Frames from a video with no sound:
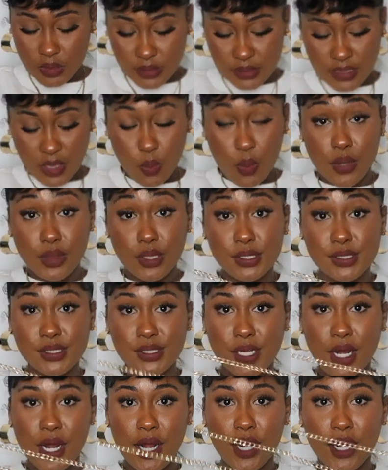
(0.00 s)
so on the
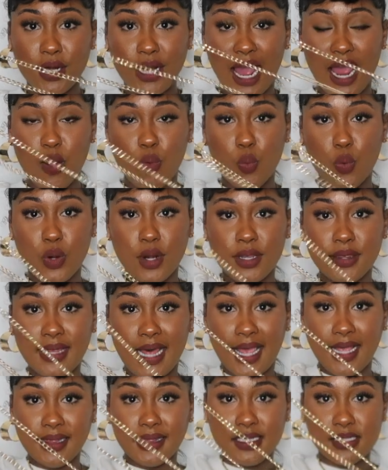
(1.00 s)
skirt i wore
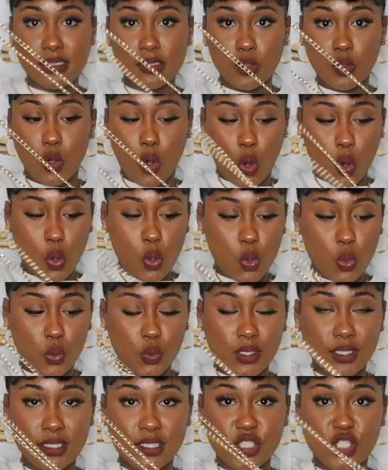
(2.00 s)
like this
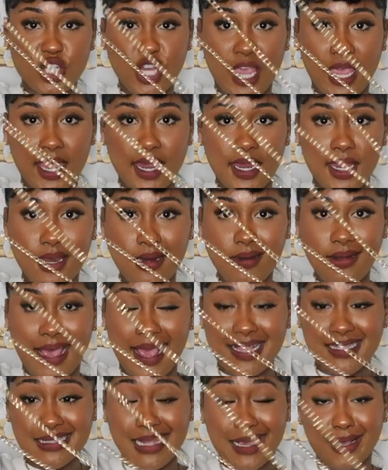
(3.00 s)
gold chain
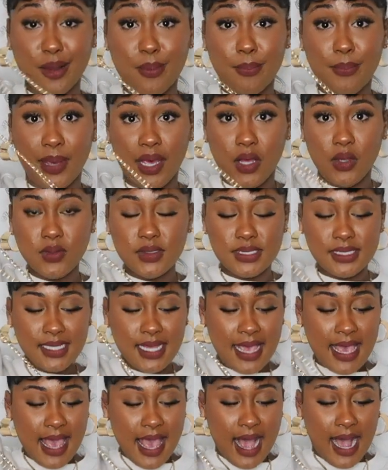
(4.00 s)
as like a belt
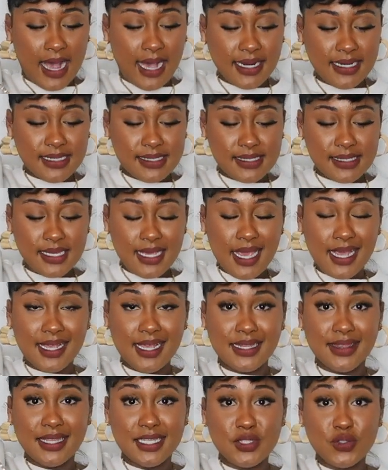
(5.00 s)
honestly i
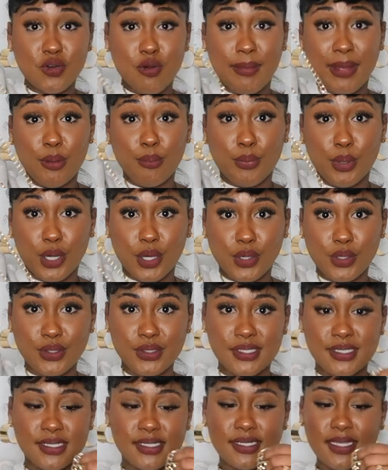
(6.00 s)
got this from a
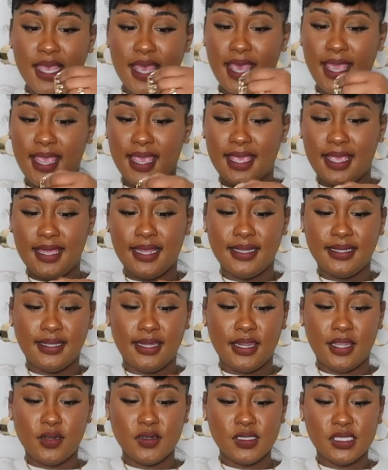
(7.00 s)
purse and
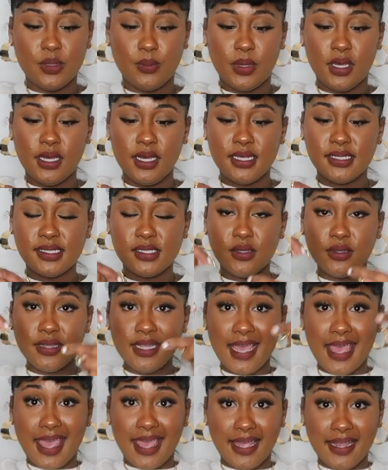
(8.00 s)
there's some hooks on
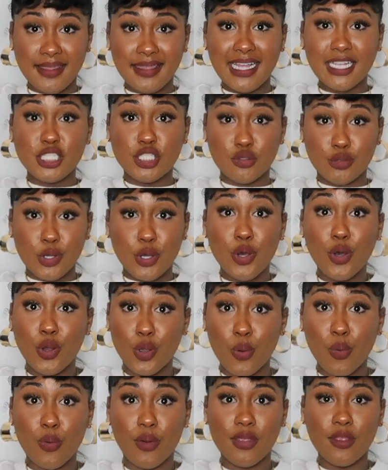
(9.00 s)
the end that you would
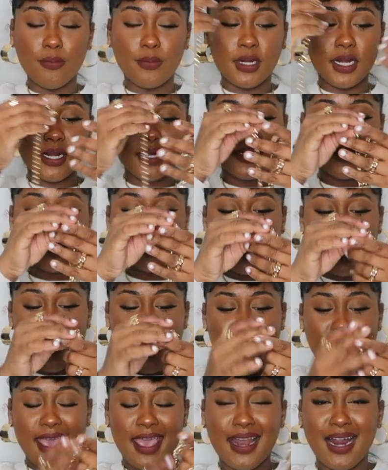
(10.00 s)
hook on the purse
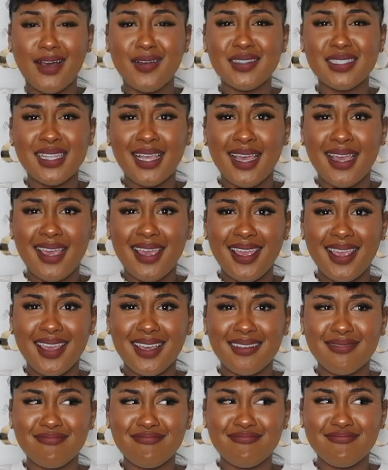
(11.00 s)
and i was
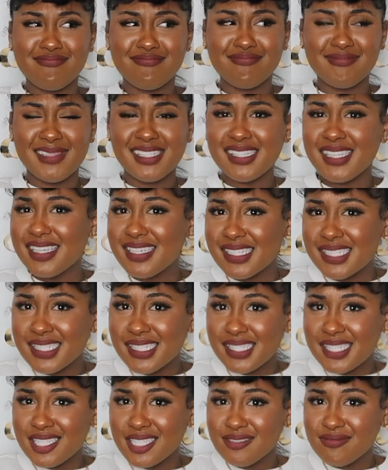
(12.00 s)
like sis